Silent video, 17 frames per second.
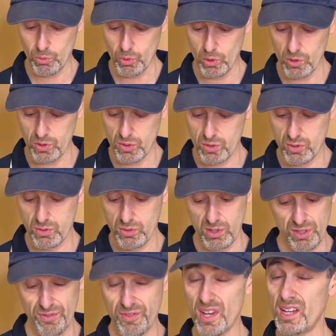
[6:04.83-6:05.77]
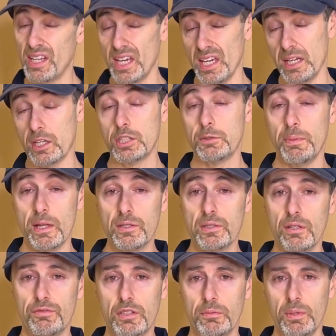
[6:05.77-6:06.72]
It's fairly
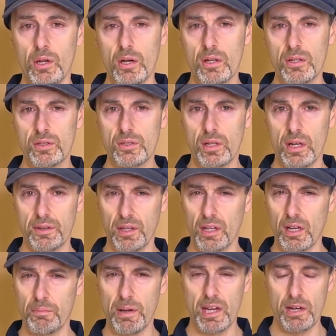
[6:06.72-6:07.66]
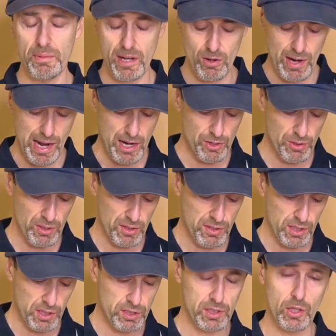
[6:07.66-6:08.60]
inexpensive, to be honest. I think I paid about
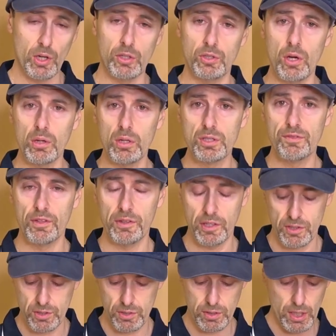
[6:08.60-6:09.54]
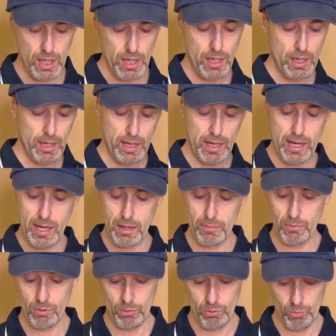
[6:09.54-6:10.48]
$160 odd for this.
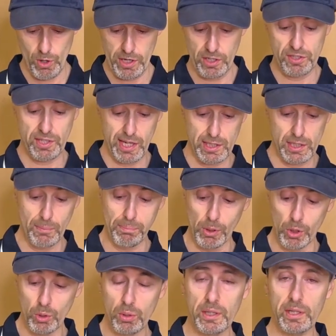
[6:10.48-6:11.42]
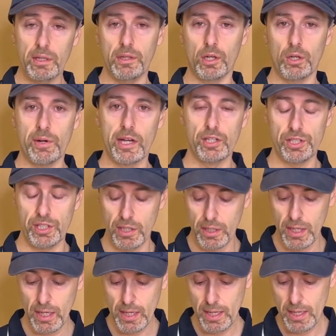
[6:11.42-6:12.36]
What you see in the blue here, the KREG jig.
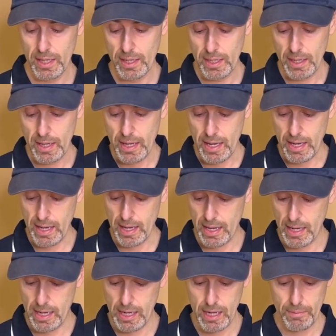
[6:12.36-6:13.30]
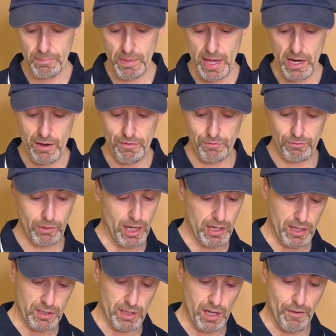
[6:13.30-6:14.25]
And like
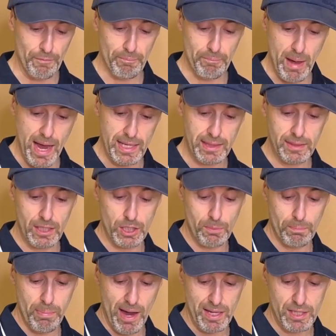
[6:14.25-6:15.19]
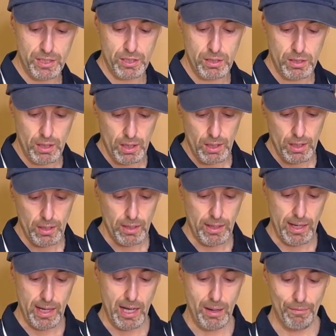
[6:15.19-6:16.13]
I said, I've made this base
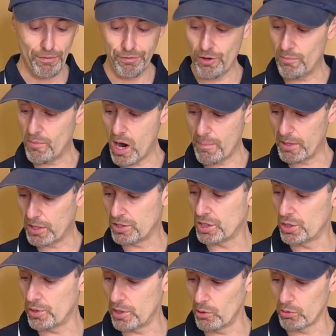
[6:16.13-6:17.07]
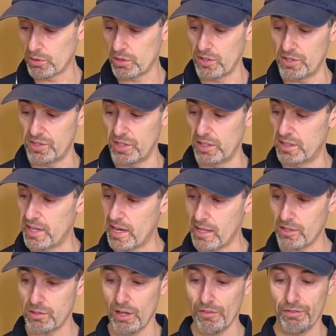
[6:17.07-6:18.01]
for my material to sit down.
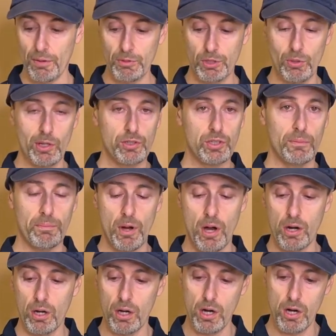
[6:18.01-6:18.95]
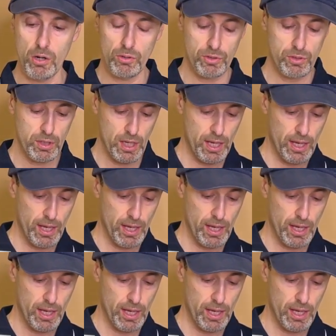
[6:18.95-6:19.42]
So if I'm doing some pocket holes,